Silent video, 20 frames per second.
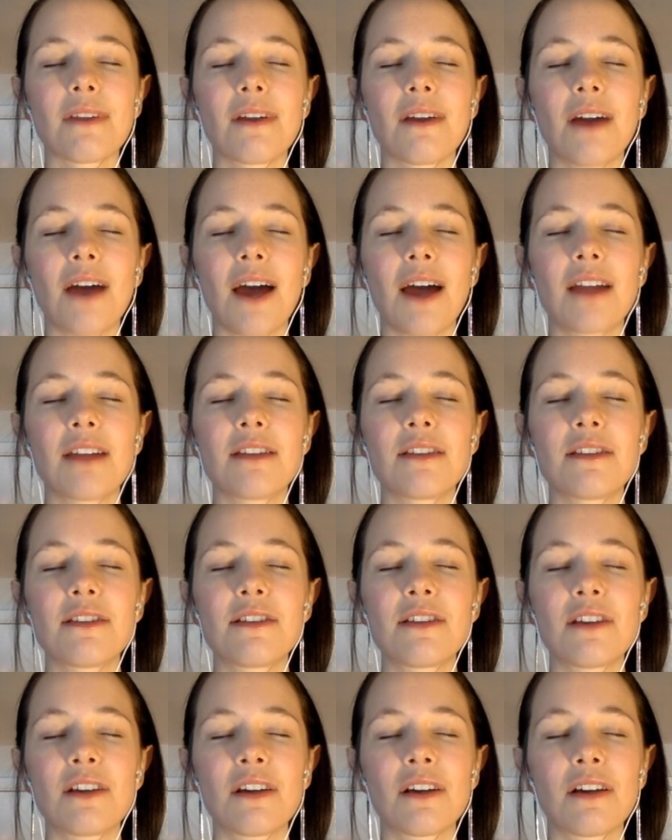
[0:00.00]
And
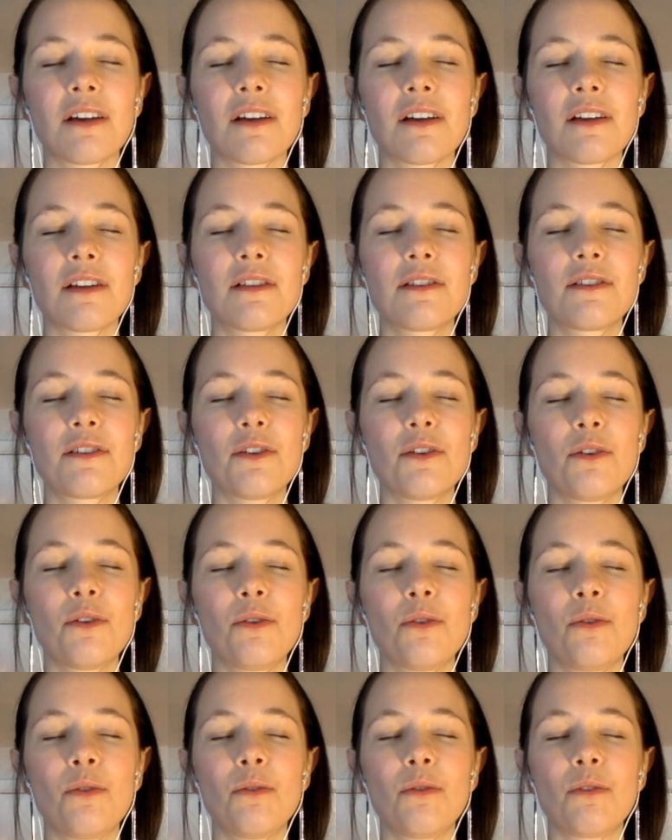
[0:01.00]

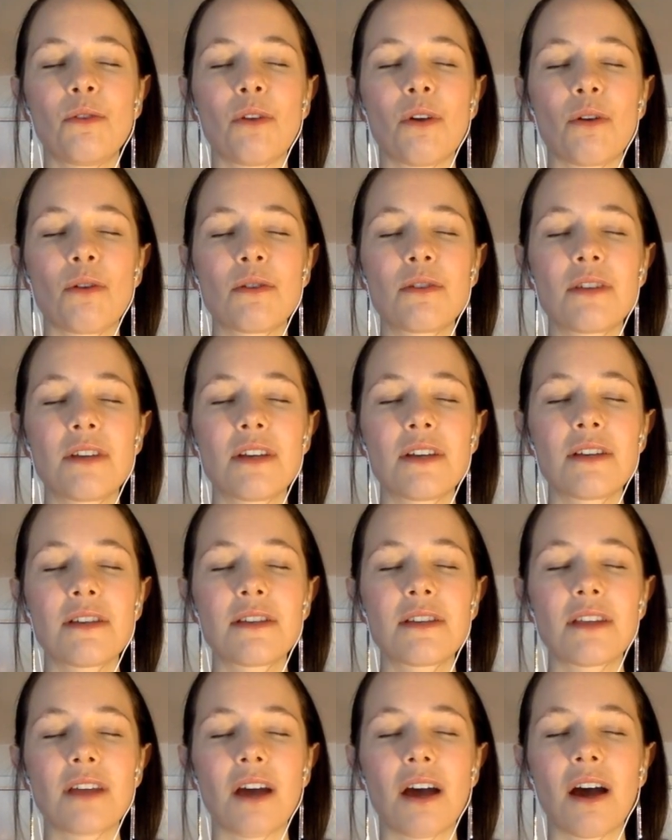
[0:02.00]
to
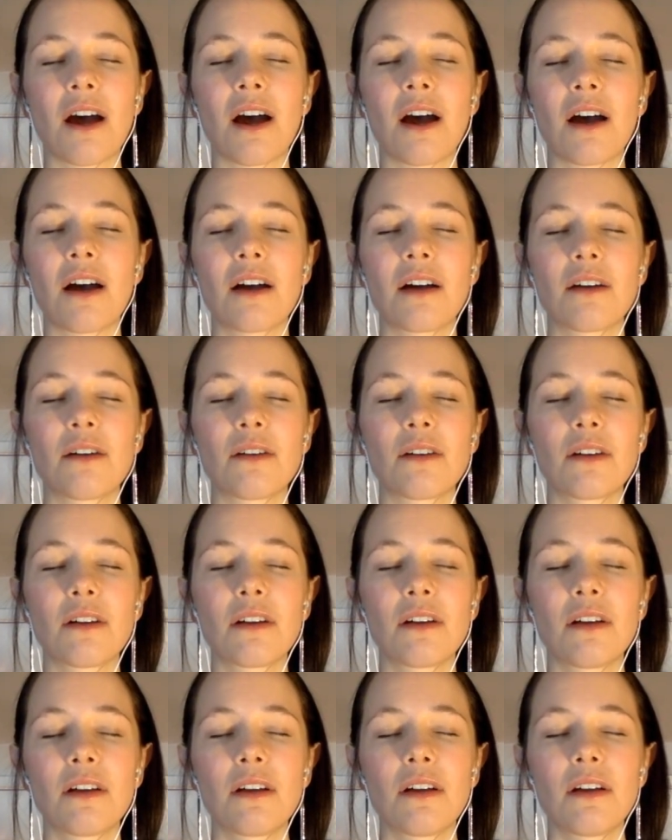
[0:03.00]
notice that
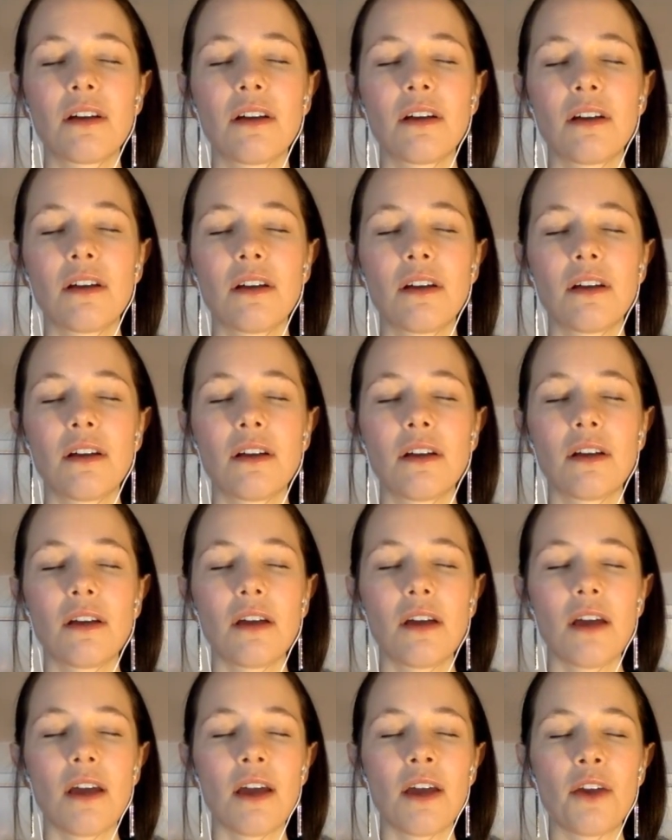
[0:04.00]

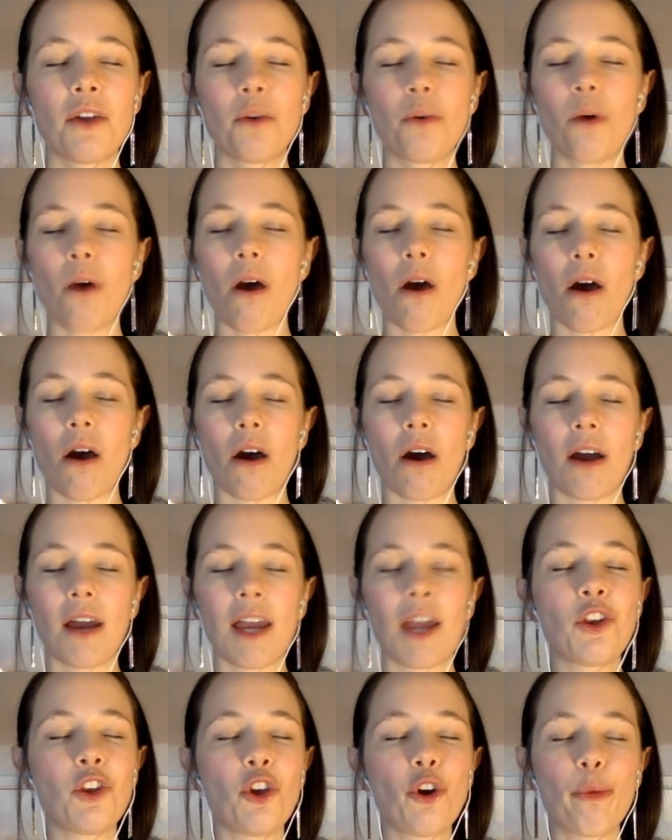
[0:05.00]
here you are
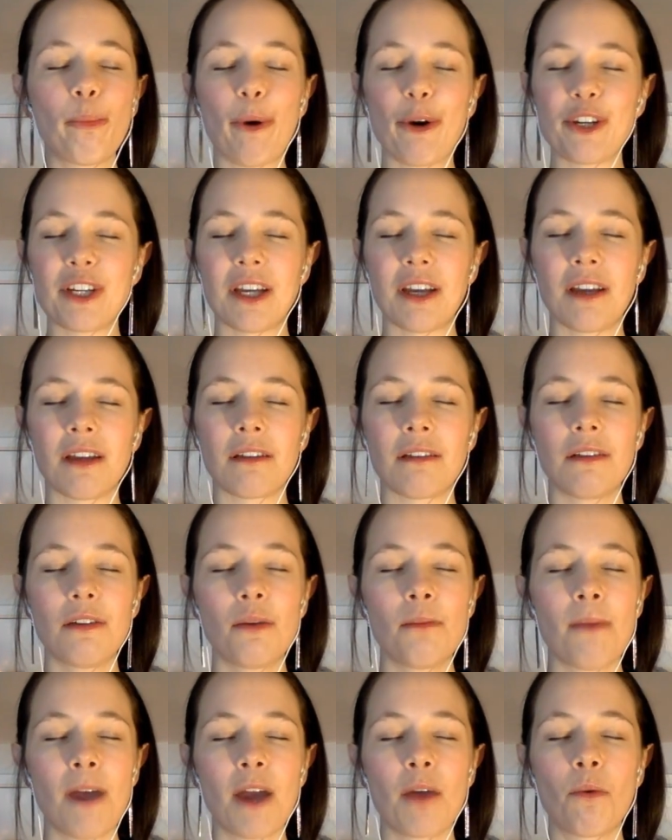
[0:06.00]
in your body.
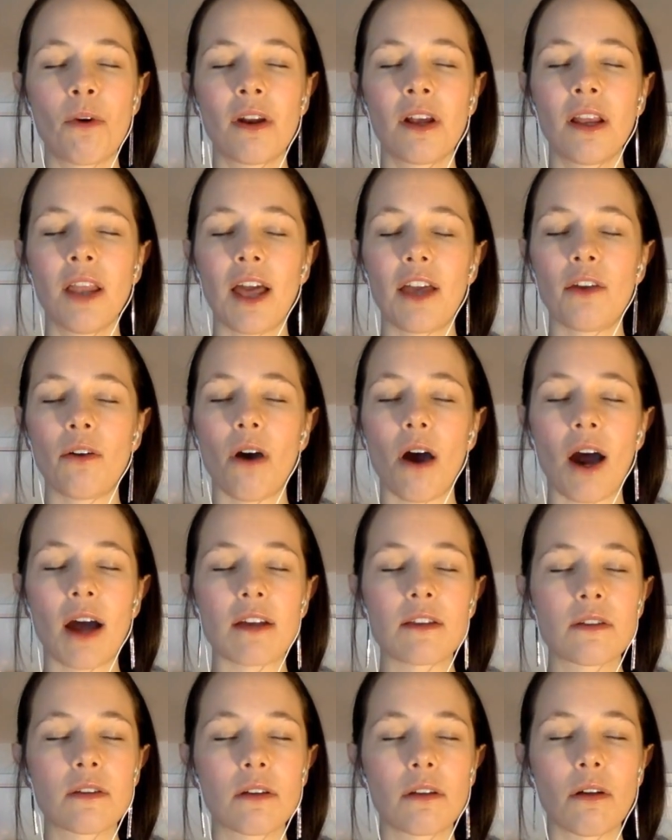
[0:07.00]
You may want to let your
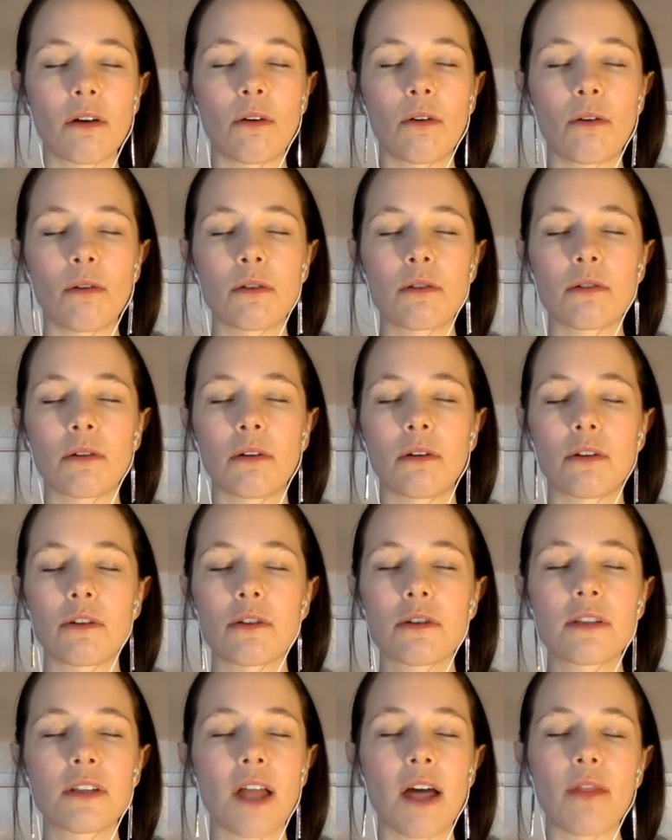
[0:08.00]
eyes close or
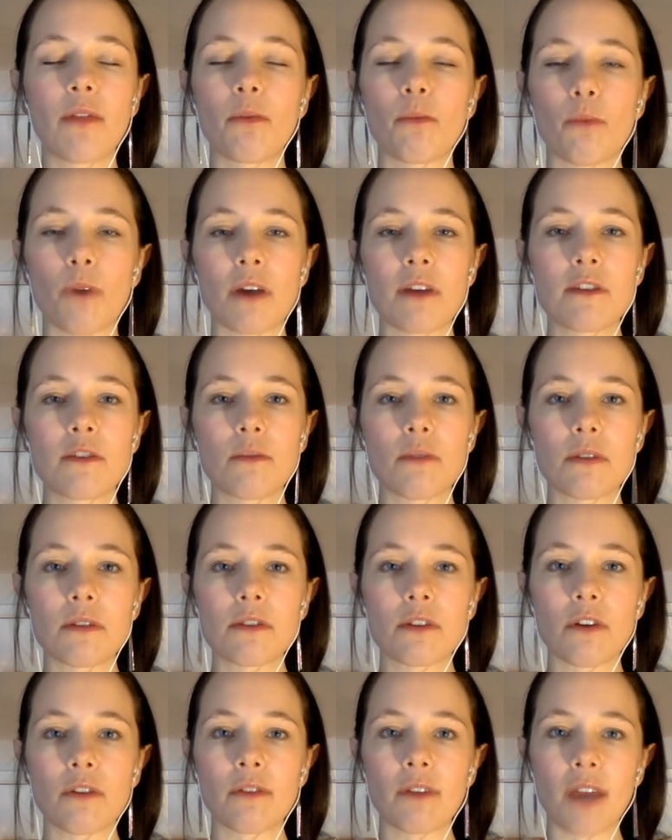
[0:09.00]
just let them rest with a
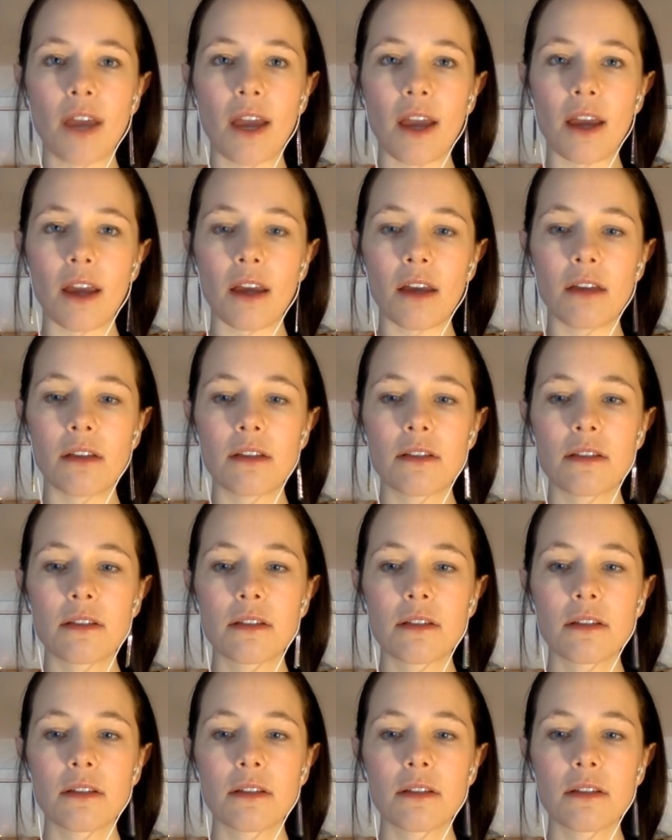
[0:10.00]
soft gaze.